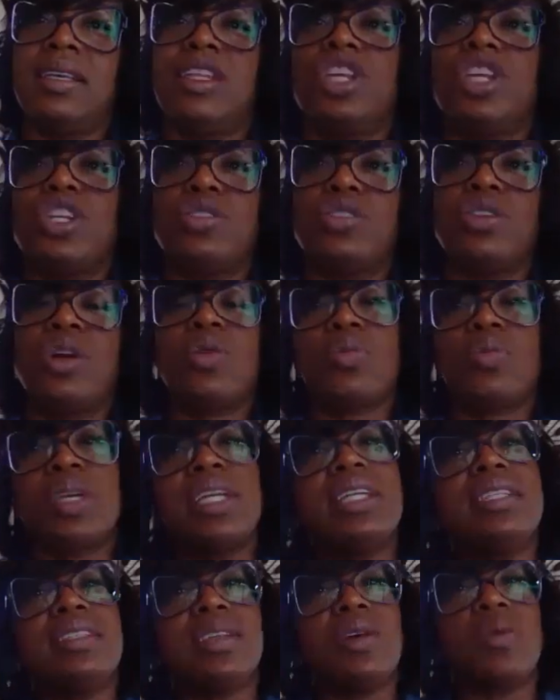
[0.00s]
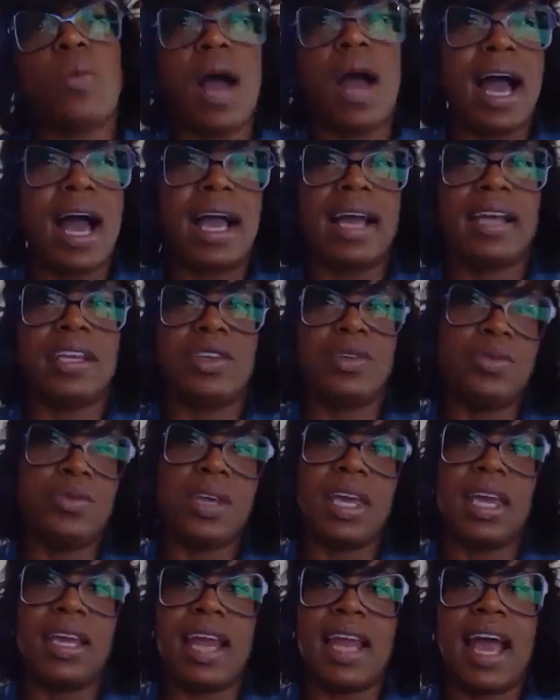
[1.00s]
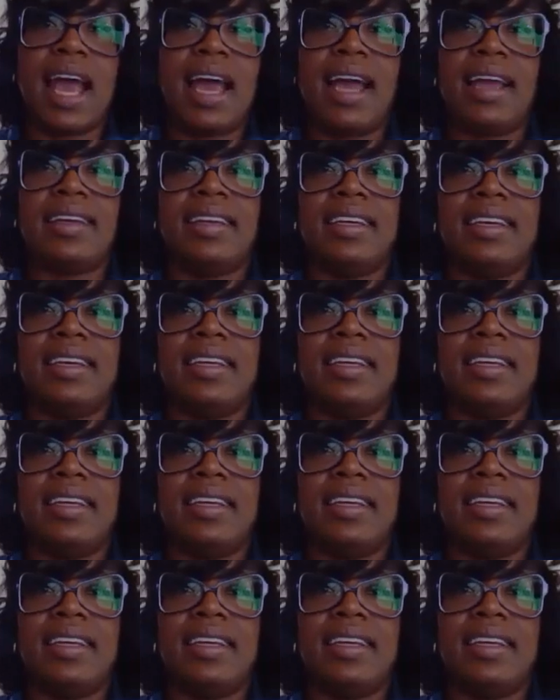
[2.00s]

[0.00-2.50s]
there's no reason why you cannot